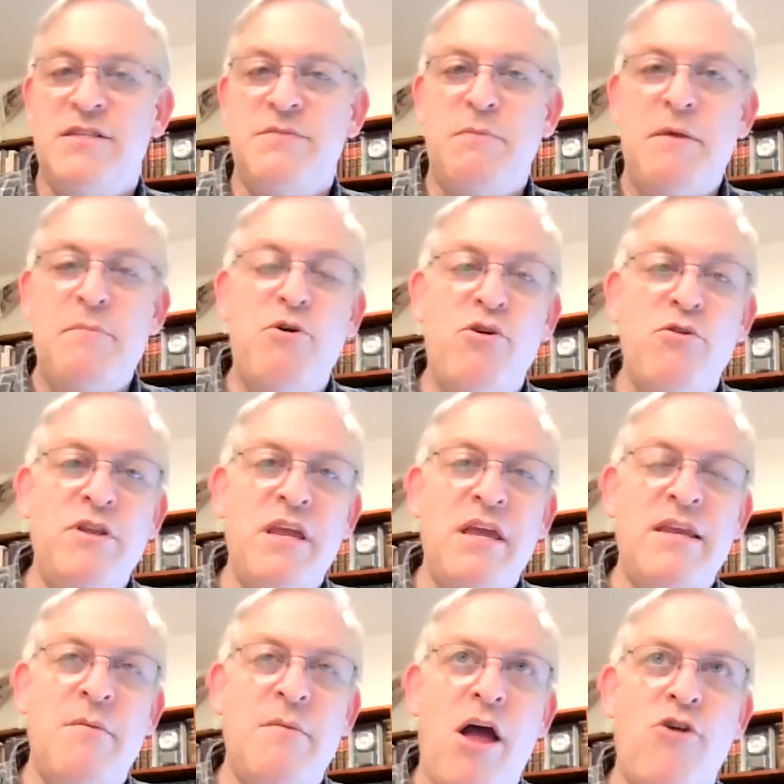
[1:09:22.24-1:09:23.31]
Because uh, people
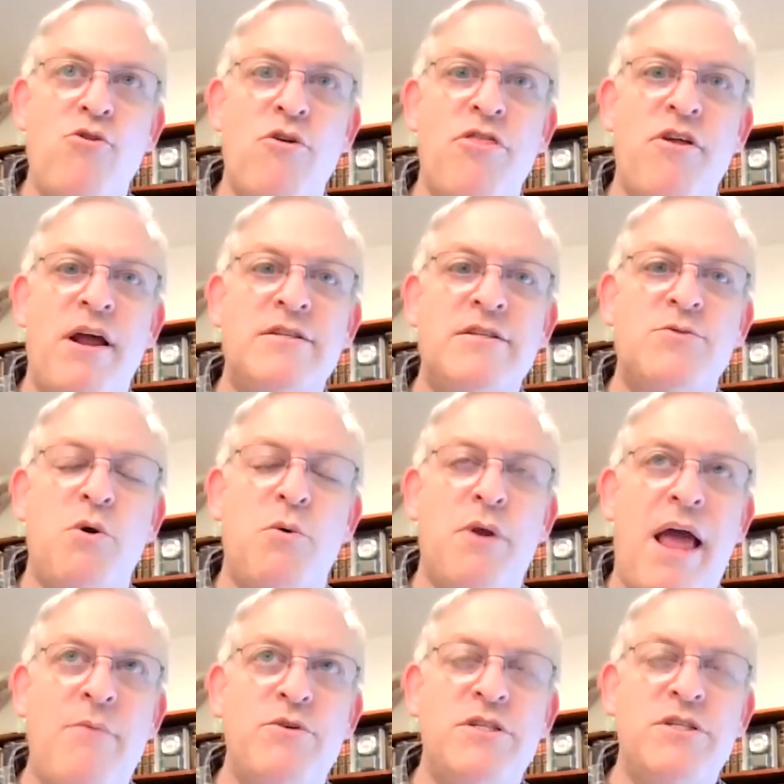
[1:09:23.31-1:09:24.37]
in the modern Orthodox
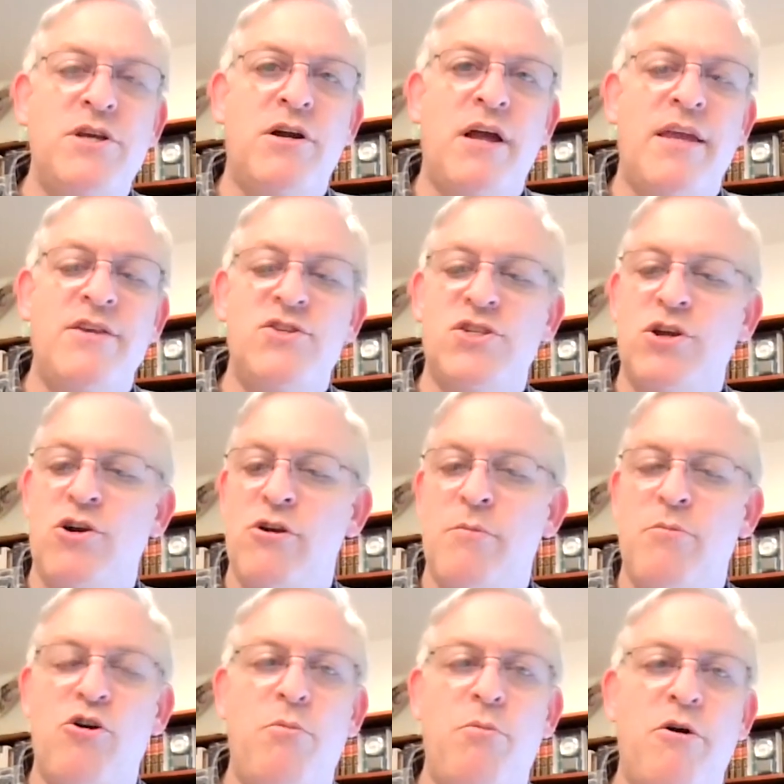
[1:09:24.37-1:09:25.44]
world, when I was young, I used to
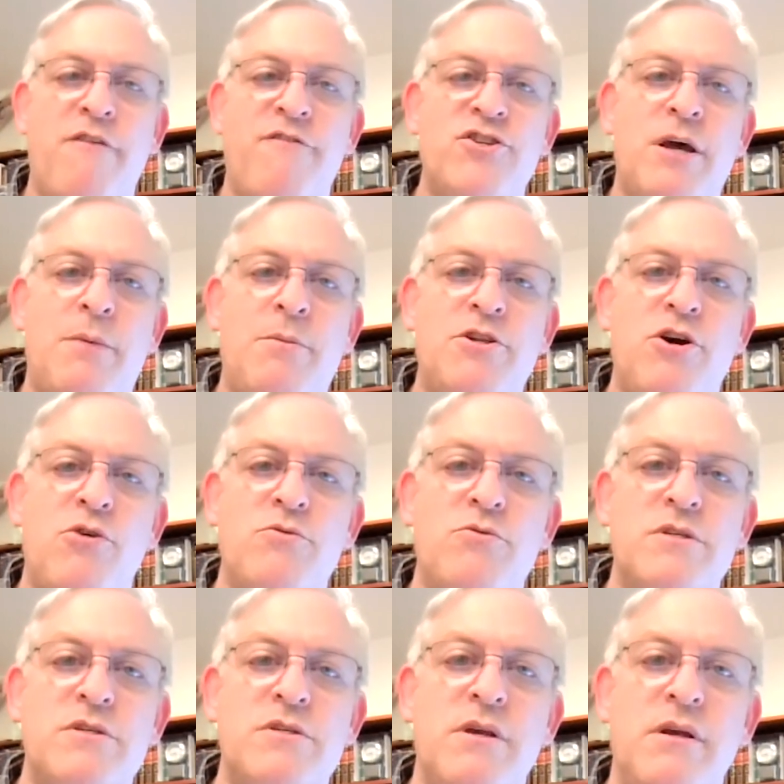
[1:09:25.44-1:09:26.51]
go to Borough Park for
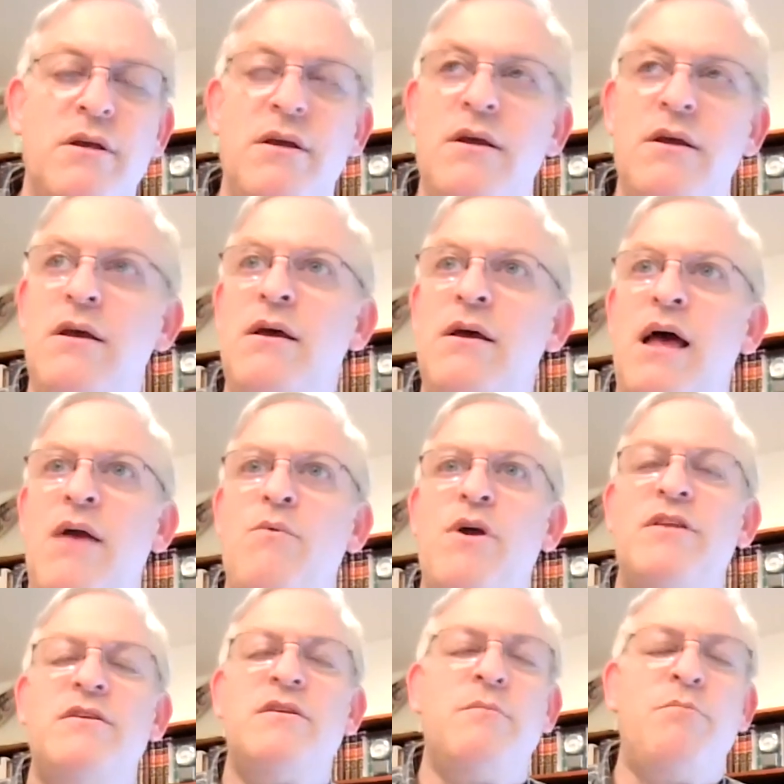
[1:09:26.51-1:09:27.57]
Shabbatons. I
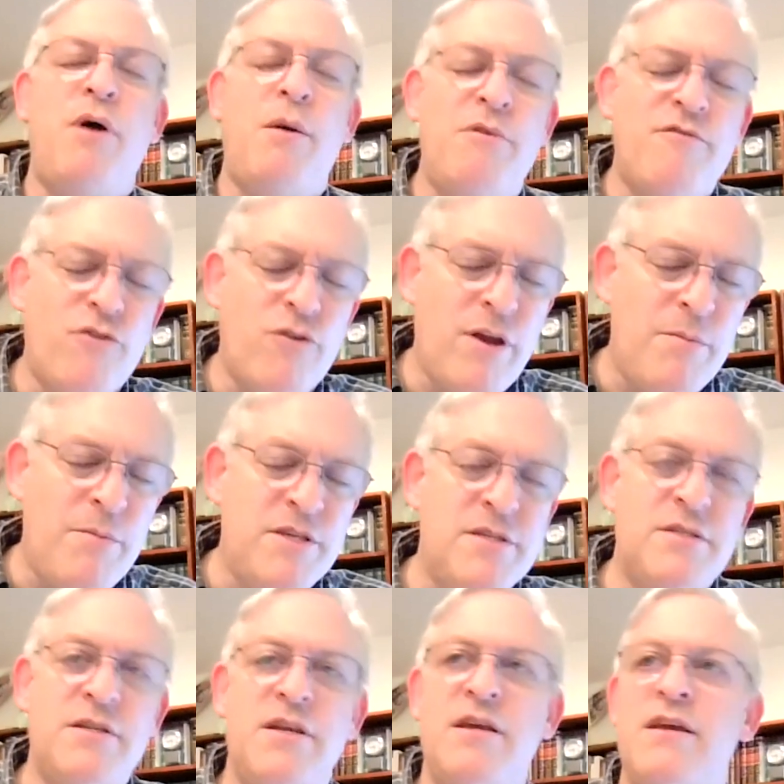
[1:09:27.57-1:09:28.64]
went to the Baba
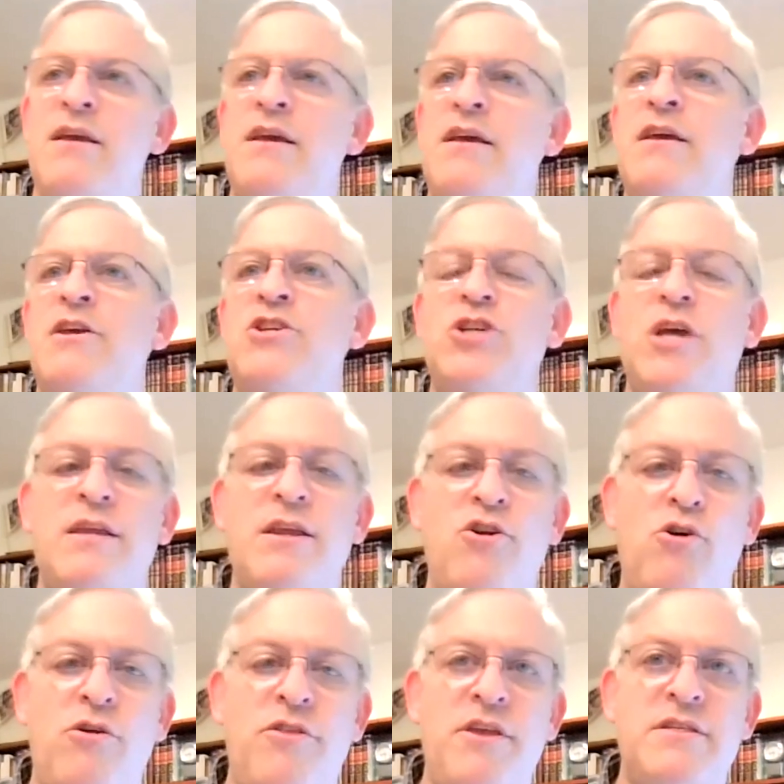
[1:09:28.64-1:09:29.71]
Rebbe's Tish. I
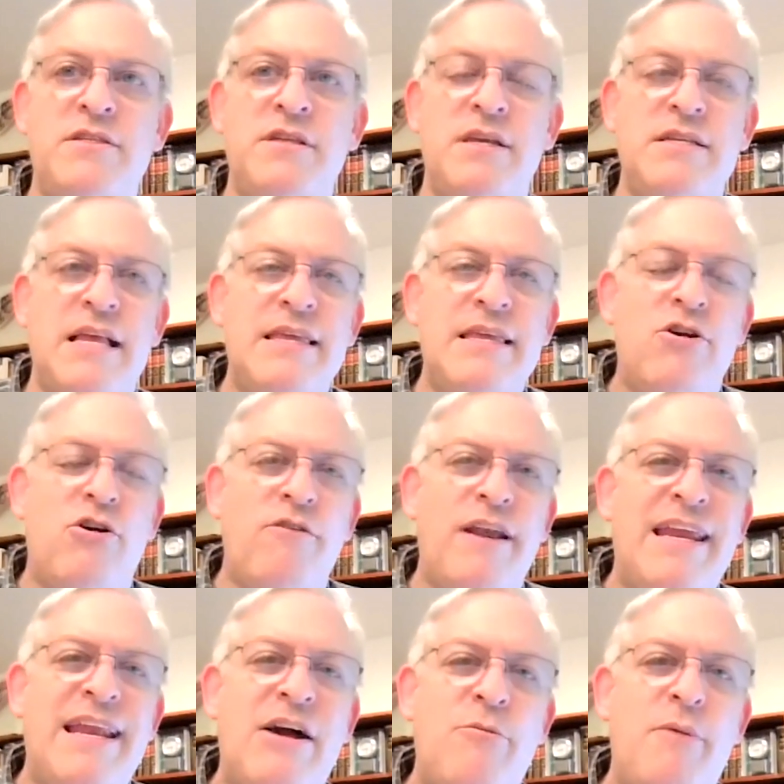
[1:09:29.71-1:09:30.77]
did all these things I did
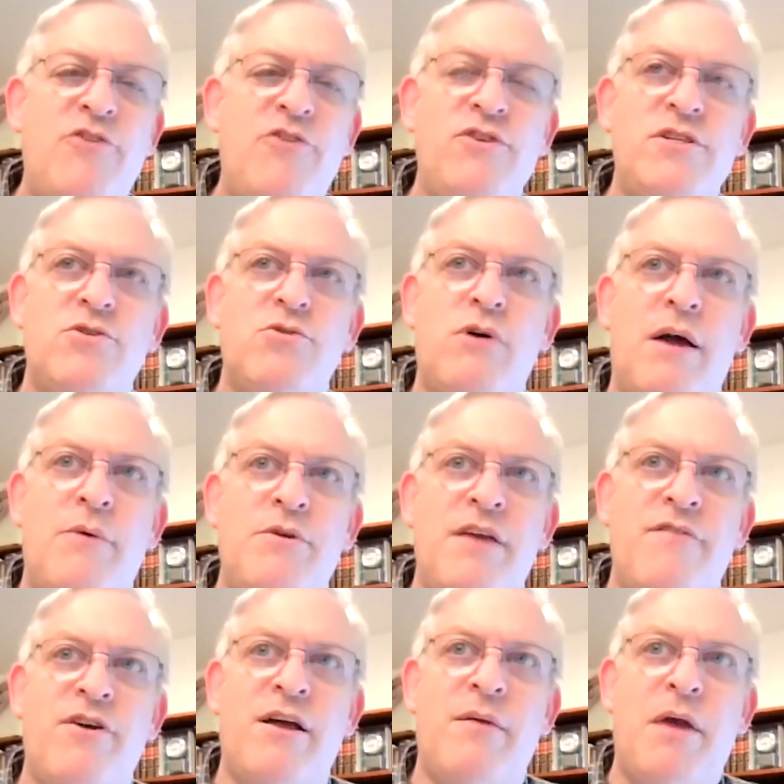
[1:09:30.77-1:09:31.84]
already in elementary school. I
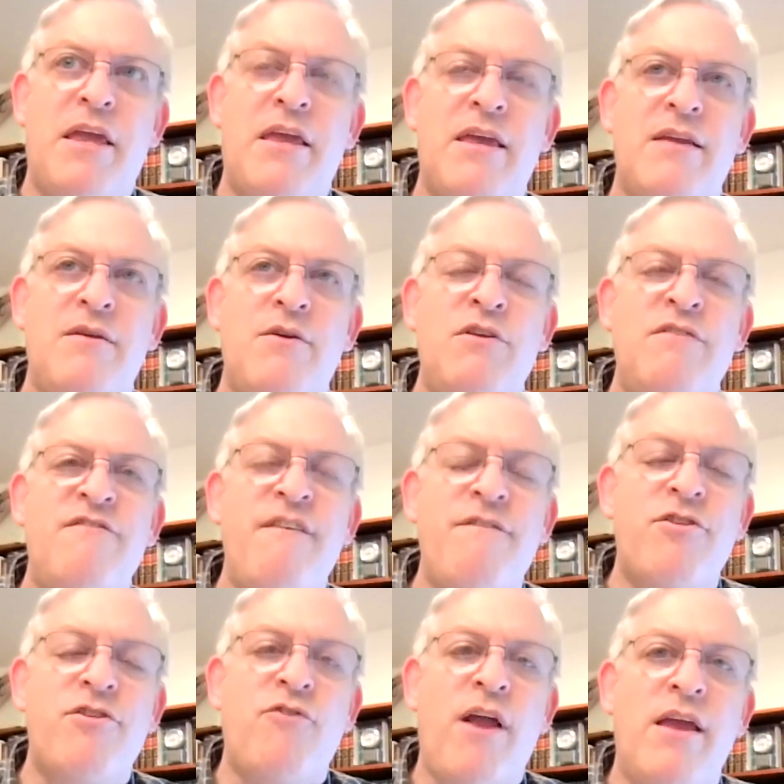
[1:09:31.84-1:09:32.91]
would never let my kid in
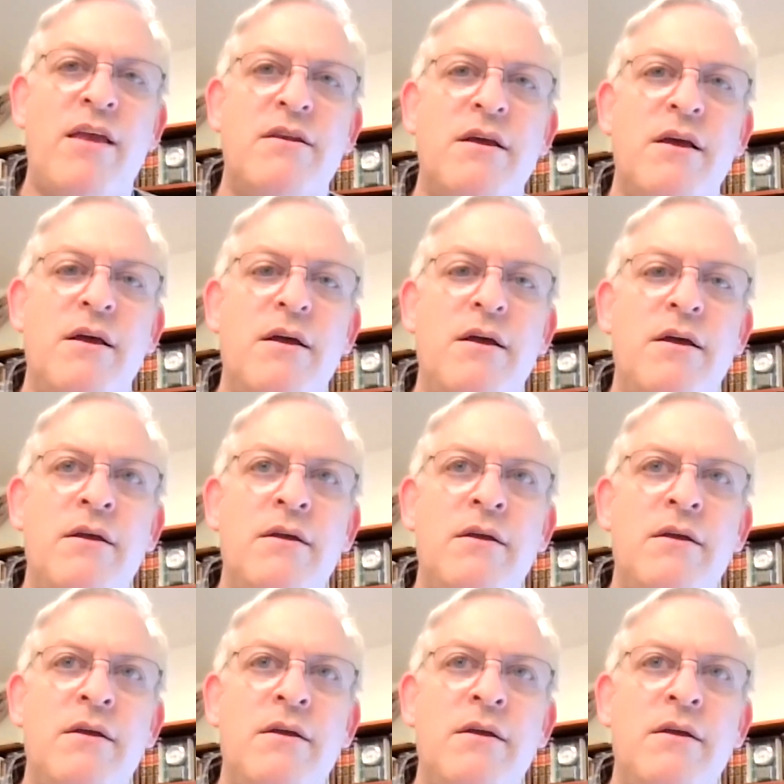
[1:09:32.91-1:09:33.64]
fifth grade.